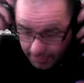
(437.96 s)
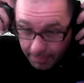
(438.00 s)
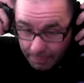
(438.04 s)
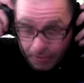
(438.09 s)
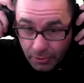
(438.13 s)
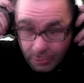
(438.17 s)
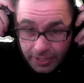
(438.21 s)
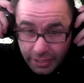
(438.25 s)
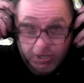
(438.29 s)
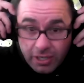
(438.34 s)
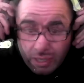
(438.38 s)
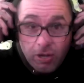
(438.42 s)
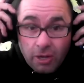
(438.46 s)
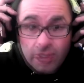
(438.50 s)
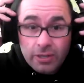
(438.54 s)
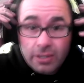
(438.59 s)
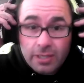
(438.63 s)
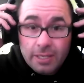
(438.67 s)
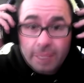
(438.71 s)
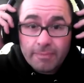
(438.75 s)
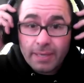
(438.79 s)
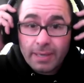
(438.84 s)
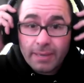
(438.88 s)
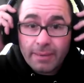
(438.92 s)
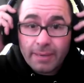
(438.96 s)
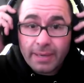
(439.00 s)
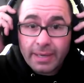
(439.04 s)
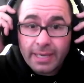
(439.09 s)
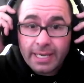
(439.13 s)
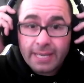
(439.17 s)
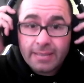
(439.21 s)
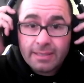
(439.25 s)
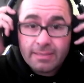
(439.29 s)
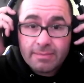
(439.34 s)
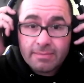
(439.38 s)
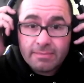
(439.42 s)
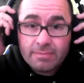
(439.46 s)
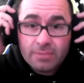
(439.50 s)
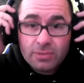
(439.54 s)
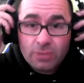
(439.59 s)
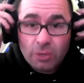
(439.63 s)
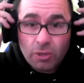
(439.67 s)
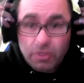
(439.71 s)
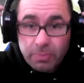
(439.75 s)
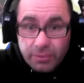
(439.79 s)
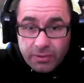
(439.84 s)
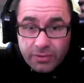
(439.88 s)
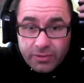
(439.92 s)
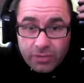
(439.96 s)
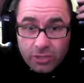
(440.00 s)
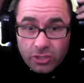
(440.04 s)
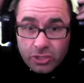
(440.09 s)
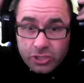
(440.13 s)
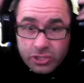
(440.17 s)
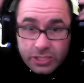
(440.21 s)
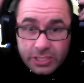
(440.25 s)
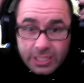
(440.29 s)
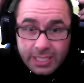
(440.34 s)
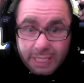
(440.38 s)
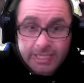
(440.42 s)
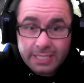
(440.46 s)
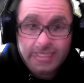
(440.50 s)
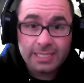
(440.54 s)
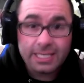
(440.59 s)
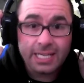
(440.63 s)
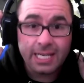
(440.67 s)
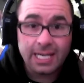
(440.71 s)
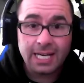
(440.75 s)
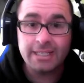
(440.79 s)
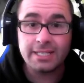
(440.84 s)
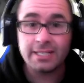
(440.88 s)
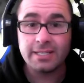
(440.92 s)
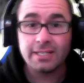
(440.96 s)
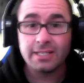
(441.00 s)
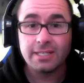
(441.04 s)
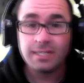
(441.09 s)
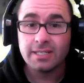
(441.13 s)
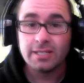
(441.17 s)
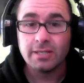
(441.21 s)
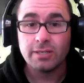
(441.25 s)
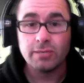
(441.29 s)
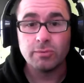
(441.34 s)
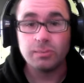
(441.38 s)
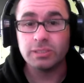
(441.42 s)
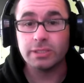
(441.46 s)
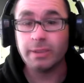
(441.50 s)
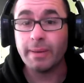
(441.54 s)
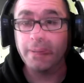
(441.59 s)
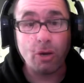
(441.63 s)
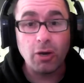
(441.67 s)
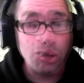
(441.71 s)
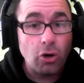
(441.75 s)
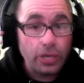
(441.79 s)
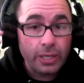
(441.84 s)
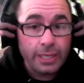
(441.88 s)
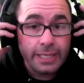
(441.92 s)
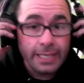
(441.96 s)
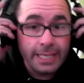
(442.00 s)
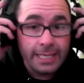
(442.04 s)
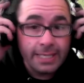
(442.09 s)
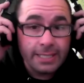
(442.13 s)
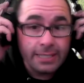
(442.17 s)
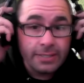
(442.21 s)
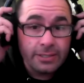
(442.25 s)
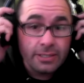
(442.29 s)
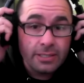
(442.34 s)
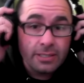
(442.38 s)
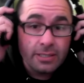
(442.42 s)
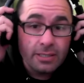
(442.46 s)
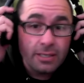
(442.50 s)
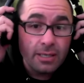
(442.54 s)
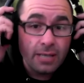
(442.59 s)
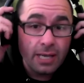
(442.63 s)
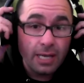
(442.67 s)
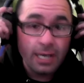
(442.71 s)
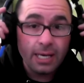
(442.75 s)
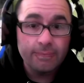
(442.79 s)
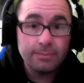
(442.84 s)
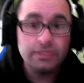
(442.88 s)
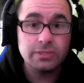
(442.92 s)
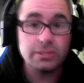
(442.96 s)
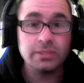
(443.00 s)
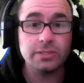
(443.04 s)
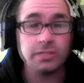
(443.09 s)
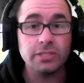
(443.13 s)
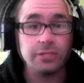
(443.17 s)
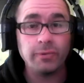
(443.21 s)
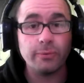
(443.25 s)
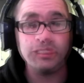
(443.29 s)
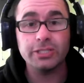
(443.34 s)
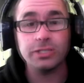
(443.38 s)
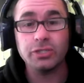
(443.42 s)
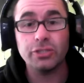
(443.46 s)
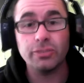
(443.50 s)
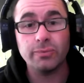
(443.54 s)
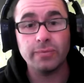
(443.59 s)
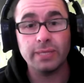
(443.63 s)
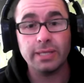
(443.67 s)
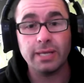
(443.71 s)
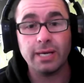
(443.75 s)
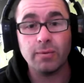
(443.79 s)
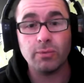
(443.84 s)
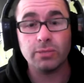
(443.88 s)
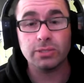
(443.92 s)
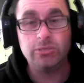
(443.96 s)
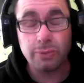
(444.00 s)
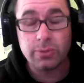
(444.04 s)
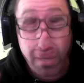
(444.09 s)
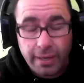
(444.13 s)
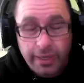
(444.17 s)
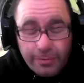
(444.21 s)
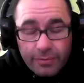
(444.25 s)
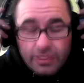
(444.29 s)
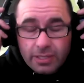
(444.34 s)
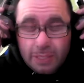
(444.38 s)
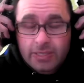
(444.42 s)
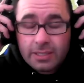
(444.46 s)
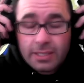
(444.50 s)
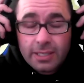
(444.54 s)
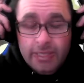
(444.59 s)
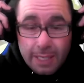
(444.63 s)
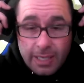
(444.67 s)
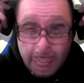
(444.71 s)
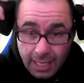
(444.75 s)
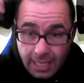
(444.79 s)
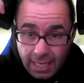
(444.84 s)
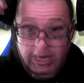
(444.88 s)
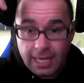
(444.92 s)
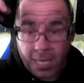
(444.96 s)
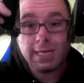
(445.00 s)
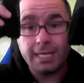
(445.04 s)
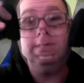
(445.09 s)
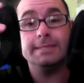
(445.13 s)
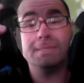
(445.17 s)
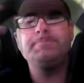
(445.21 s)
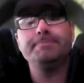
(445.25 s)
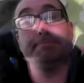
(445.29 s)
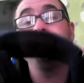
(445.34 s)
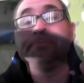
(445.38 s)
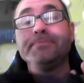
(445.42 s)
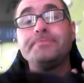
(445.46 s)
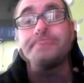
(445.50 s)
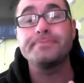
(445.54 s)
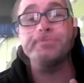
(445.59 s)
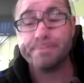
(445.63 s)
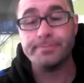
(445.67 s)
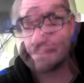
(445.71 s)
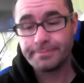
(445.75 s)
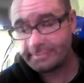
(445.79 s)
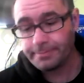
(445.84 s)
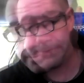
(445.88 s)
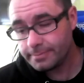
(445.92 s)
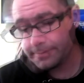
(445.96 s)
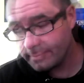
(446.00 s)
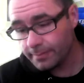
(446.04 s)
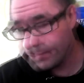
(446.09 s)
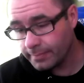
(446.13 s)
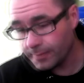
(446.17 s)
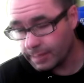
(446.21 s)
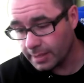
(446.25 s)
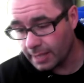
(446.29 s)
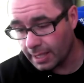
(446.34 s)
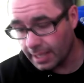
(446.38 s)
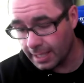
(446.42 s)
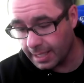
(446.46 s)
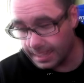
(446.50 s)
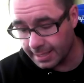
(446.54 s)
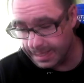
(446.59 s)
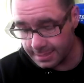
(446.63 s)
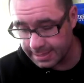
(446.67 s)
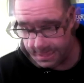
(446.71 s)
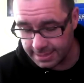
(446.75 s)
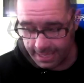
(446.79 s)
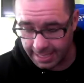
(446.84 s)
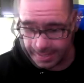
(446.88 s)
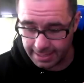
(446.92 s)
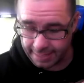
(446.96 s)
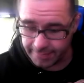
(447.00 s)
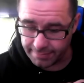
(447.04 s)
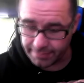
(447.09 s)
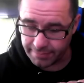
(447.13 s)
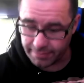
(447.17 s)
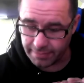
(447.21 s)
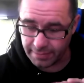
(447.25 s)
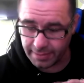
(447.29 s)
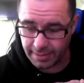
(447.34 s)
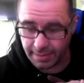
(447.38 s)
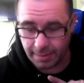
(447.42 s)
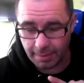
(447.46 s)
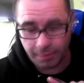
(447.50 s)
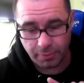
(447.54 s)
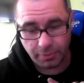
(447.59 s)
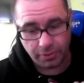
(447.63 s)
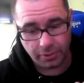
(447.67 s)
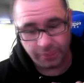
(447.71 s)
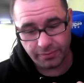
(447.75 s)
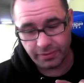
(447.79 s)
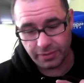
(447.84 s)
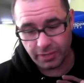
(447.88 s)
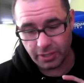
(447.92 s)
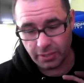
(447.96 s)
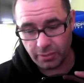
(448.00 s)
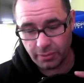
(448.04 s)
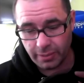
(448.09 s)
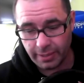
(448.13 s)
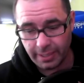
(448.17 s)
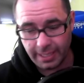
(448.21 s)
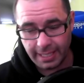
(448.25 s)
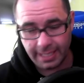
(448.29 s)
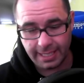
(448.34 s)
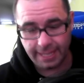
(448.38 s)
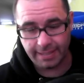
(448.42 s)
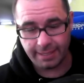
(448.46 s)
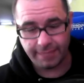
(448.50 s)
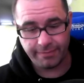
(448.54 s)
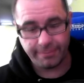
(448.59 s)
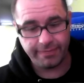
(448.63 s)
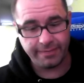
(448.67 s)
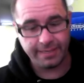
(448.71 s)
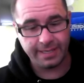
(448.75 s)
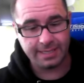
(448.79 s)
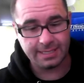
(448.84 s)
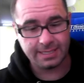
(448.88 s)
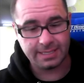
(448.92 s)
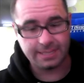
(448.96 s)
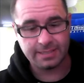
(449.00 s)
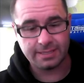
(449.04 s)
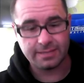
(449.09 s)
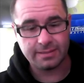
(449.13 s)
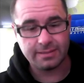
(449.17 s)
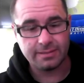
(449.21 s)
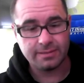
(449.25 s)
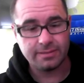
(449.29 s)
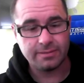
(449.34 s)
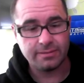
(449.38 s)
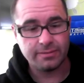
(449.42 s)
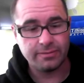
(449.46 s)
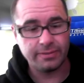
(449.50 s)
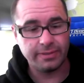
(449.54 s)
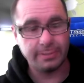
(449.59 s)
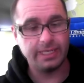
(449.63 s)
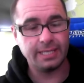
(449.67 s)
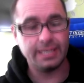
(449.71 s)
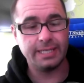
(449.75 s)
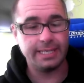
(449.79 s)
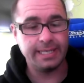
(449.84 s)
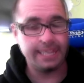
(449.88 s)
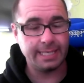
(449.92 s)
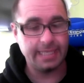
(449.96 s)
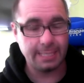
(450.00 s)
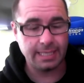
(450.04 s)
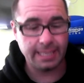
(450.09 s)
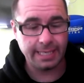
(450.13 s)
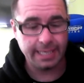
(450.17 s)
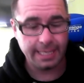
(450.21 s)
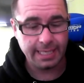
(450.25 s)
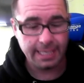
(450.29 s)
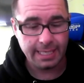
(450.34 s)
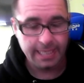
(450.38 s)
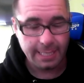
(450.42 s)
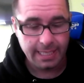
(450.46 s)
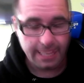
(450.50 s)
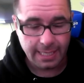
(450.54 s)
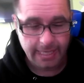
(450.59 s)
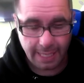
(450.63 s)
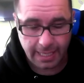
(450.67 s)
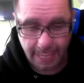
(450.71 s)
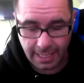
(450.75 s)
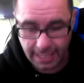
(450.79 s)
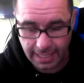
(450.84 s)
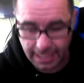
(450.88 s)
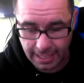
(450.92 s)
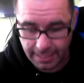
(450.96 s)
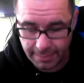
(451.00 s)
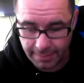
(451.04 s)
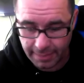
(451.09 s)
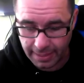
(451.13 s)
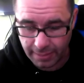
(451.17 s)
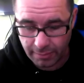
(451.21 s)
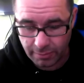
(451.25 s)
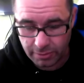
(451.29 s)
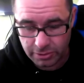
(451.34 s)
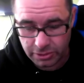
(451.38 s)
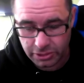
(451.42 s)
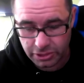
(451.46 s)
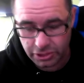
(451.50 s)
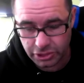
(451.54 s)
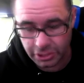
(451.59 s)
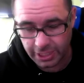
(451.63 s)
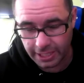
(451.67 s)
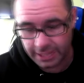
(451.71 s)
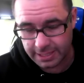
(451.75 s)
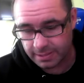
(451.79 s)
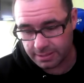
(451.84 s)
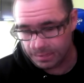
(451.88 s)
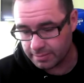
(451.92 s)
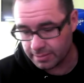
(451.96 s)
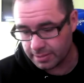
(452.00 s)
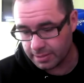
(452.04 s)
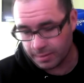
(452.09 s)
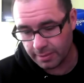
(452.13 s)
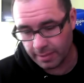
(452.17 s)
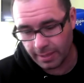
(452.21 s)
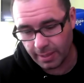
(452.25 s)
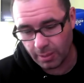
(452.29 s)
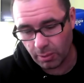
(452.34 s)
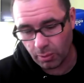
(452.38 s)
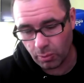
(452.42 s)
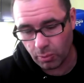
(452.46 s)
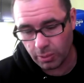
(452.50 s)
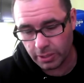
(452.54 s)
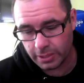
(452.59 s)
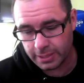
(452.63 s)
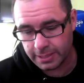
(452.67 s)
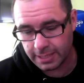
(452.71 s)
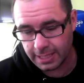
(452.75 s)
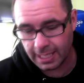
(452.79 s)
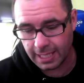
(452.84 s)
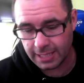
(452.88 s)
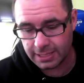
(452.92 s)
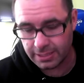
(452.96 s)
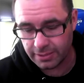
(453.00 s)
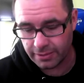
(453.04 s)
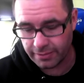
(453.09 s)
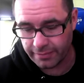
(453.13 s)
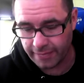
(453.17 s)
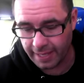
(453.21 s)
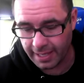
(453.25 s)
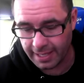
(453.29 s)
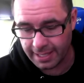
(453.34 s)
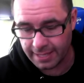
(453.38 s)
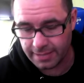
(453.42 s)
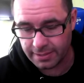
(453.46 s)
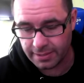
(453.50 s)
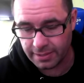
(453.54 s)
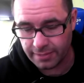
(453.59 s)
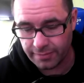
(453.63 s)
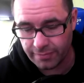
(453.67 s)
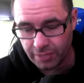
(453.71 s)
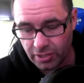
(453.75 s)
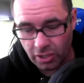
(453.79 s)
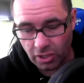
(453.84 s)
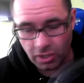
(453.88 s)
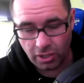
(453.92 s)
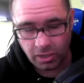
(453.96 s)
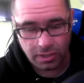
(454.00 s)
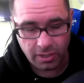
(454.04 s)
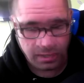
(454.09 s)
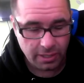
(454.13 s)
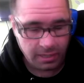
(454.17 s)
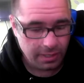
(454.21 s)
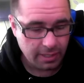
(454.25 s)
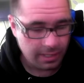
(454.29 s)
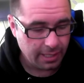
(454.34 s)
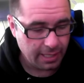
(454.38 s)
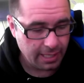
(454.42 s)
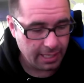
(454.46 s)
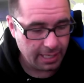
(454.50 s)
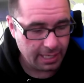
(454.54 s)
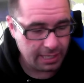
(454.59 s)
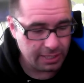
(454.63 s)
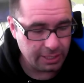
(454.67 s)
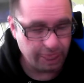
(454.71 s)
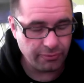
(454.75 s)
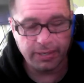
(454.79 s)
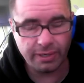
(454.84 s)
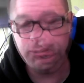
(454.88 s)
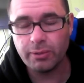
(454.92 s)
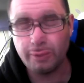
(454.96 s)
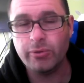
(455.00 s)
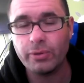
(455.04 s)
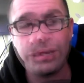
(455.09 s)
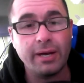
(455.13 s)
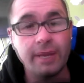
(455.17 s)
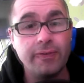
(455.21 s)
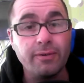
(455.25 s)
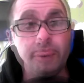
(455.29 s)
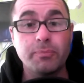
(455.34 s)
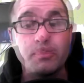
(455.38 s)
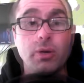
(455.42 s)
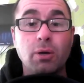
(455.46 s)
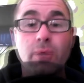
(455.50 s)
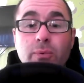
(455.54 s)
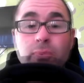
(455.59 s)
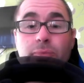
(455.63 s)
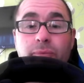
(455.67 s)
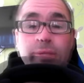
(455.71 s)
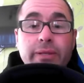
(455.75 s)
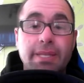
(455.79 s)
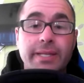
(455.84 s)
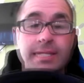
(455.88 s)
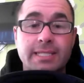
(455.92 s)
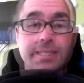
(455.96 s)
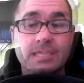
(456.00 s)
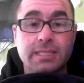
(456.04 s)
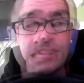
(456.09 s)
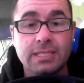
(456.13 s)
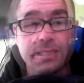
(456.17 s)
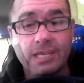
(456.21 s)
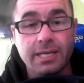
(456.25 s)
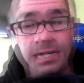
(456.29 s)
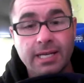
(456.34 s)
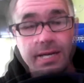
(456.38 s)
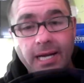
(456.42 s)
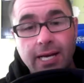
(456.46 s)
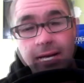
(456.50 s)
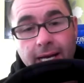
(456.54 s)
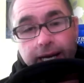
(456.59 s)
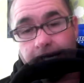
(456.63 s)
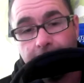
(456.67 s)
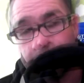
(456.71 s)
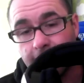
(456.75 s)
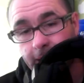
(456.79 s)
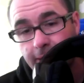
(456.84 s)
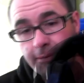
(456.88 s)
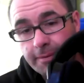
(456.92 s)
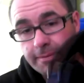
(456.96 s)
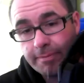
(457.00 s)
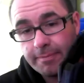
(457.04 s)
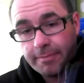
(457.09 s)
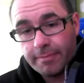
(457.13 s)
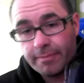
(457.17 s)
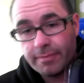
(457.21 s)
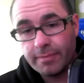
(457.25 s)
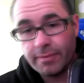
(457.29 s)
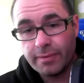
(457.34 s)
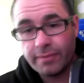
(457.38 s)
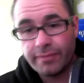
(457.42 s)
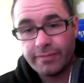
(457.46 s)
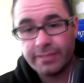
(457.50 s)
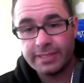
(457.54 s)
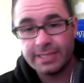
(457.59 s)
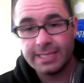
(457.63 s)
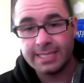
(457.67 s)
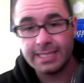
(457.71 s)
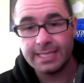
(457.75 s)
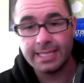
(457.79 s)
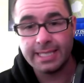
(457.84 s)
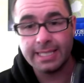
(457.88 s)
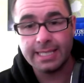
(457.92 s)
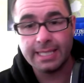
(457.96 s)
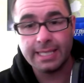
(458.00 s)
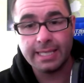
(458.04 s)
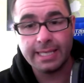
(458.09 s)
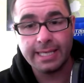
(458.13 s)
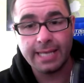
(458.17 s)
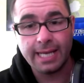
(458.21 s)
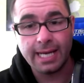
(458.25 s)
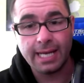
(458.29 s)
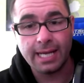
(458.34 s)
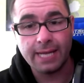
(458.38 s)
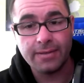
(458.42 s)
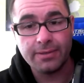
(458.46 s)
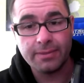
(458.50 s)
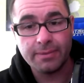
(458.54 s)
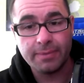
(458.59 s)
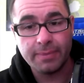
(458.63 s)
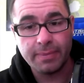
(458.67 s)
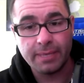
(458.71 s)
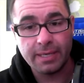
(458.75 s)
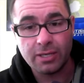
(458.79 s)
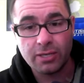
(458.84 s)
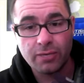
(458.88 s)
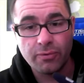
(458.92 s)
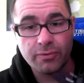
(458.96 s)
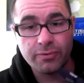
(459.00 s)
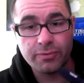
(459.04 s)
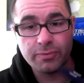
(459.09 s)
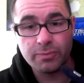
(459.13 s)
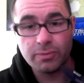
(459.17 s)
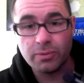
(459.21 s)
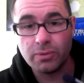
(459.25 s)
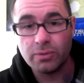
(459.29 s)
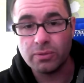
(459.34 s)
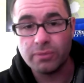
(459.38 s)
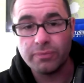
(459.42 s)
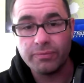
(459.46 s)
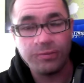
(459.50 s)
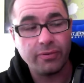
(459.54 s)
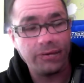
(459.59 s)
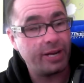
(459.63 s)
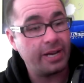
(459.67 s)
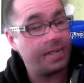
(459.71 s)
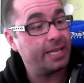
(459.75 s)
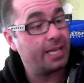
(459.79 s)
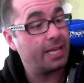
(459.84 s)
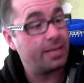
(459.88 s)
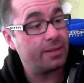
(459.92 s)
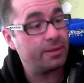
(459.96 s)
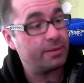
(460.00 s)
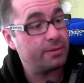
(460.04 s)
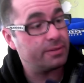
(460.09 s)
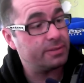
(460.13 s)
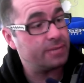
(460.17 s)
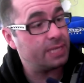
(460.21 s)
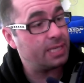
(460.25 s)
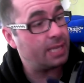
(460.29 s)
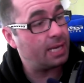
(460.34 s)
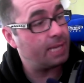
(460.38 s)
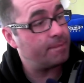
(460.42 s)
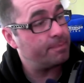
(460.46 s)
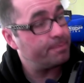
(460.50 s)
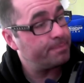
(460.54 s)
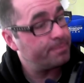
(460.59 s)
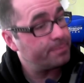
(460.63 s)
I put it on, maybe a couple of notches either side was about all it needed. So there's no issue with that whatsoever. And as I say, from that point of view, it fits really neatly. And I would suggest, no matter what your size of head you've got, you really wouldn't have a problem with this fitting neatly and being comfortable for any length of time.